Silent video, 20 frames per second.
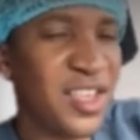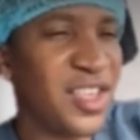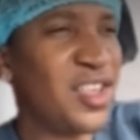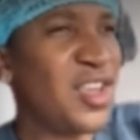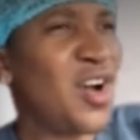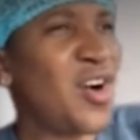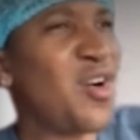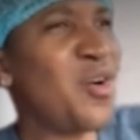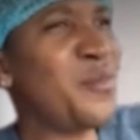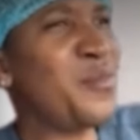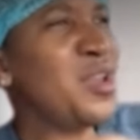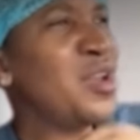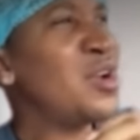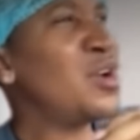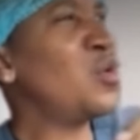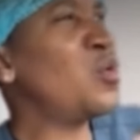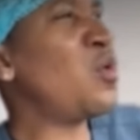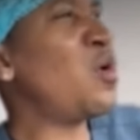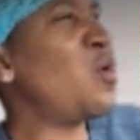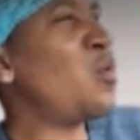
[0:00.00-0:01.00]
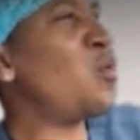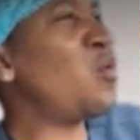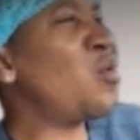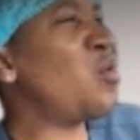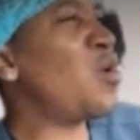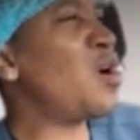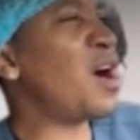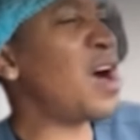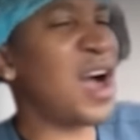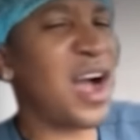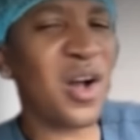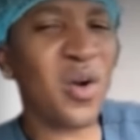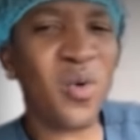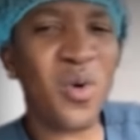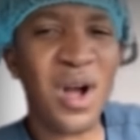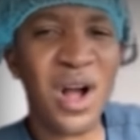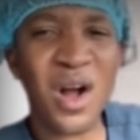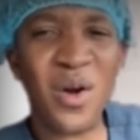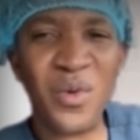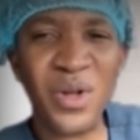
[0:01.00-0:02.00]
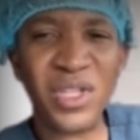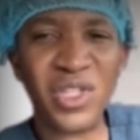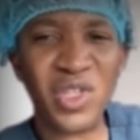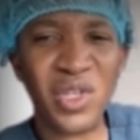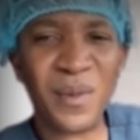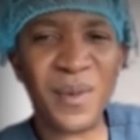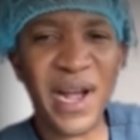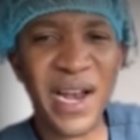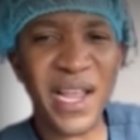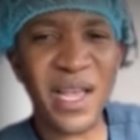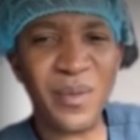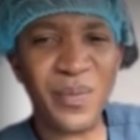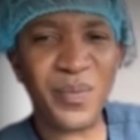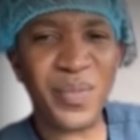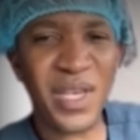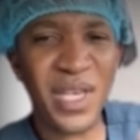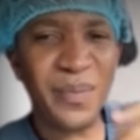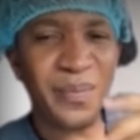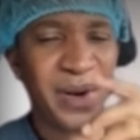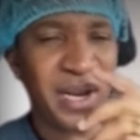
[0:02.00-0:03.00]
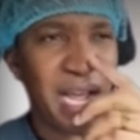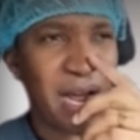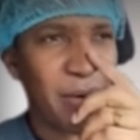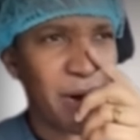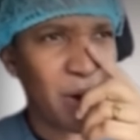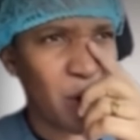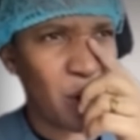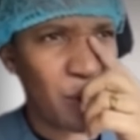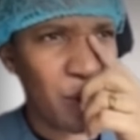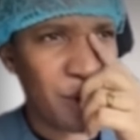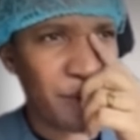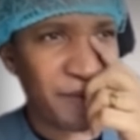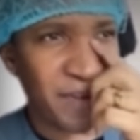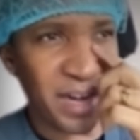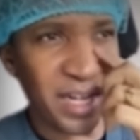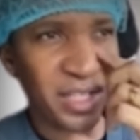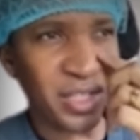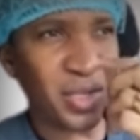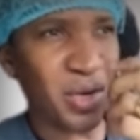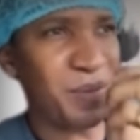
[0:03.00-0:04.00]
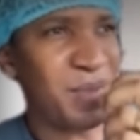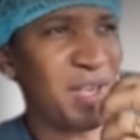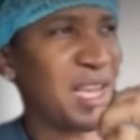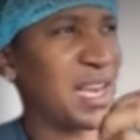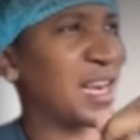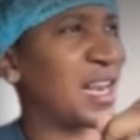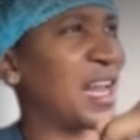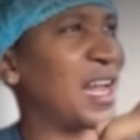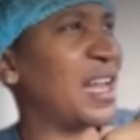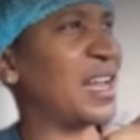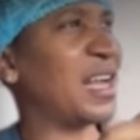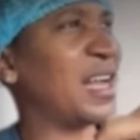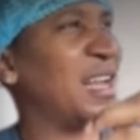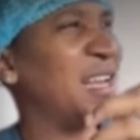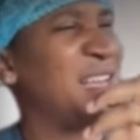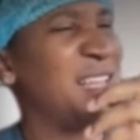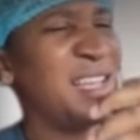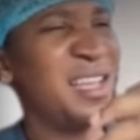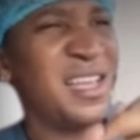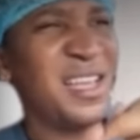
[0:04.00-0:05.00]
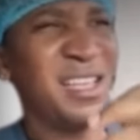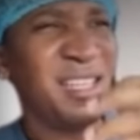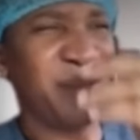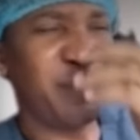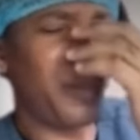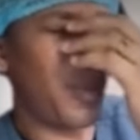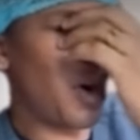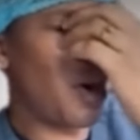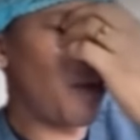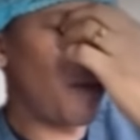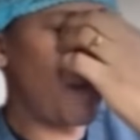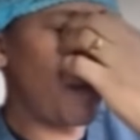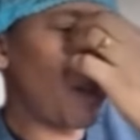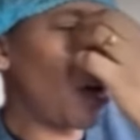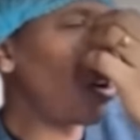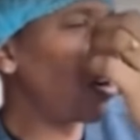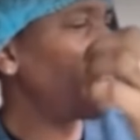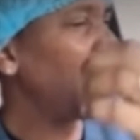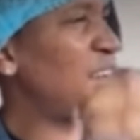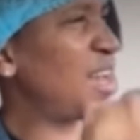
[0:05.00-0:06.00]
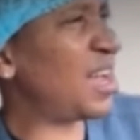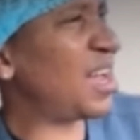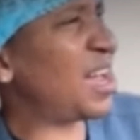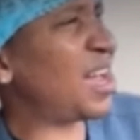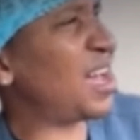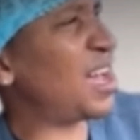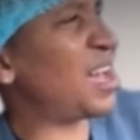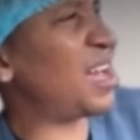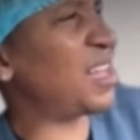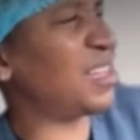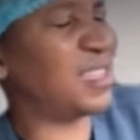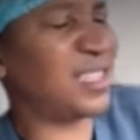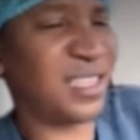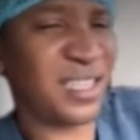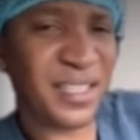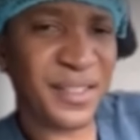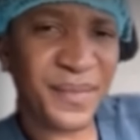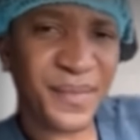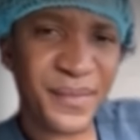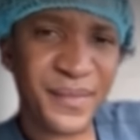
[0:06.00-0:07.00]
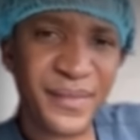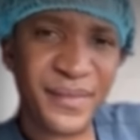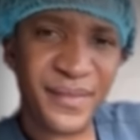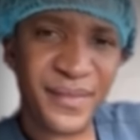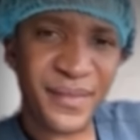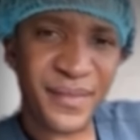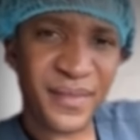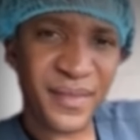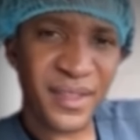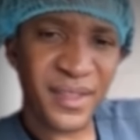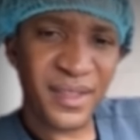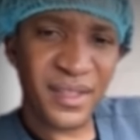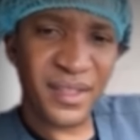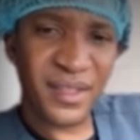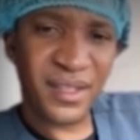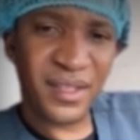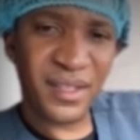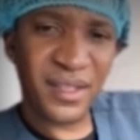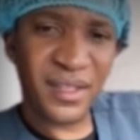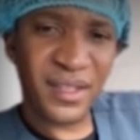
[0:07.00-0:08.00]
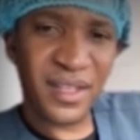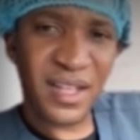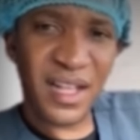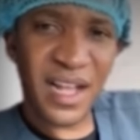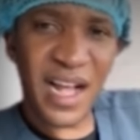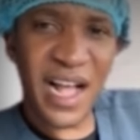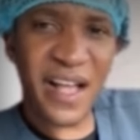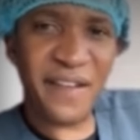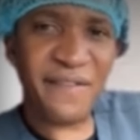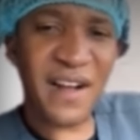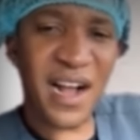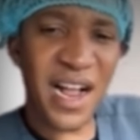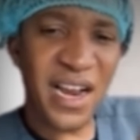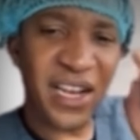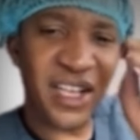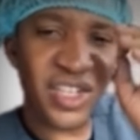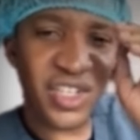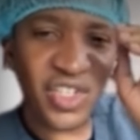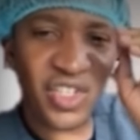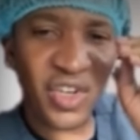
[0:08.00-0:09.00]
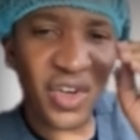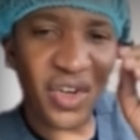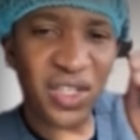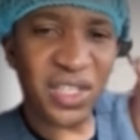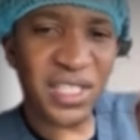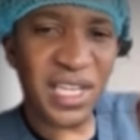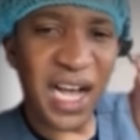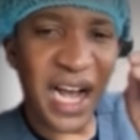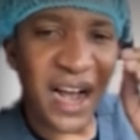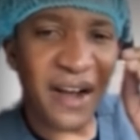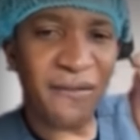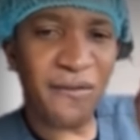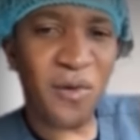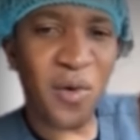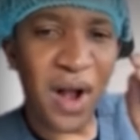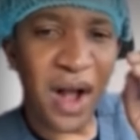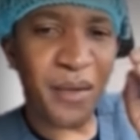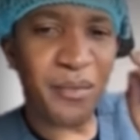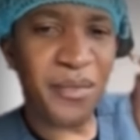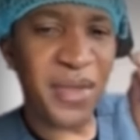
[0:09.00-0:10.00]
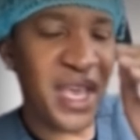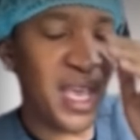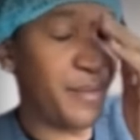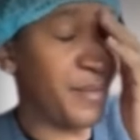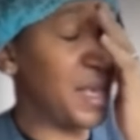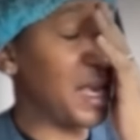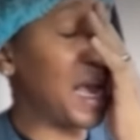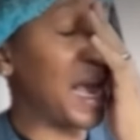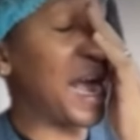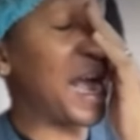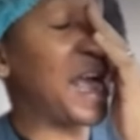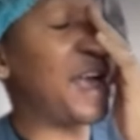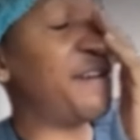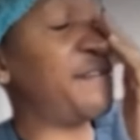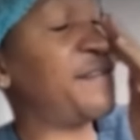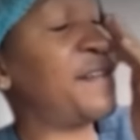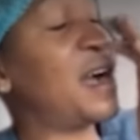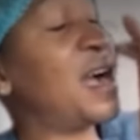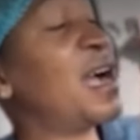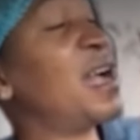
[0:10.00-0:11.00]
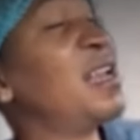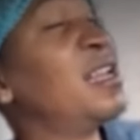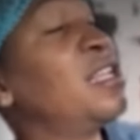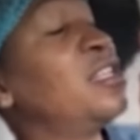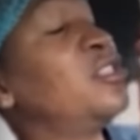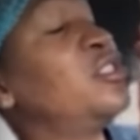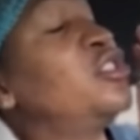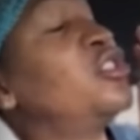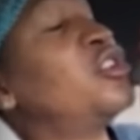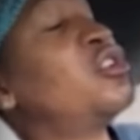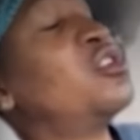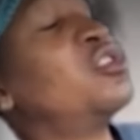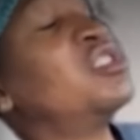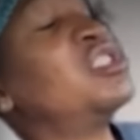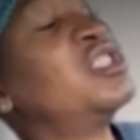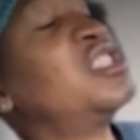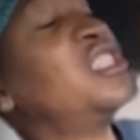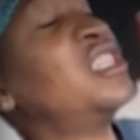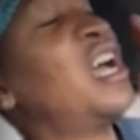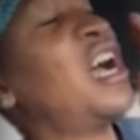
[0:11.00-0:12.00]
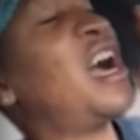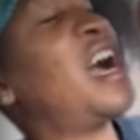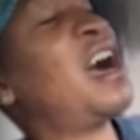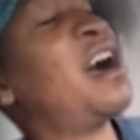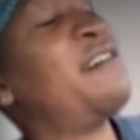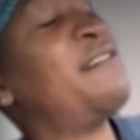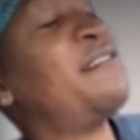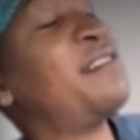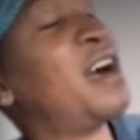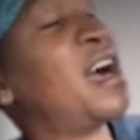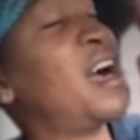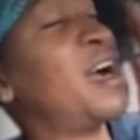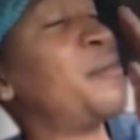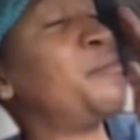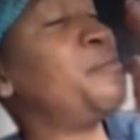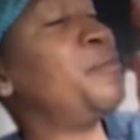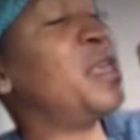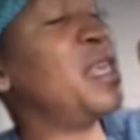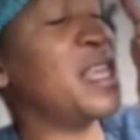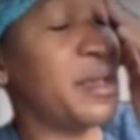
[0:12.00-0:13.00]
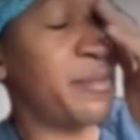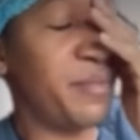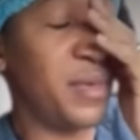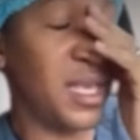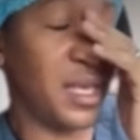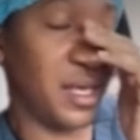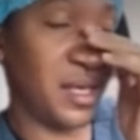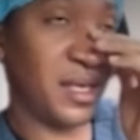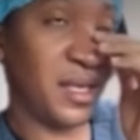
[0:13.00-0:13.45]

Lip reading: Yo, me no know what go on with some of them people here. We come up from Jamaica and Umboclat. Ivany just have one baby. Ivany just have a baby.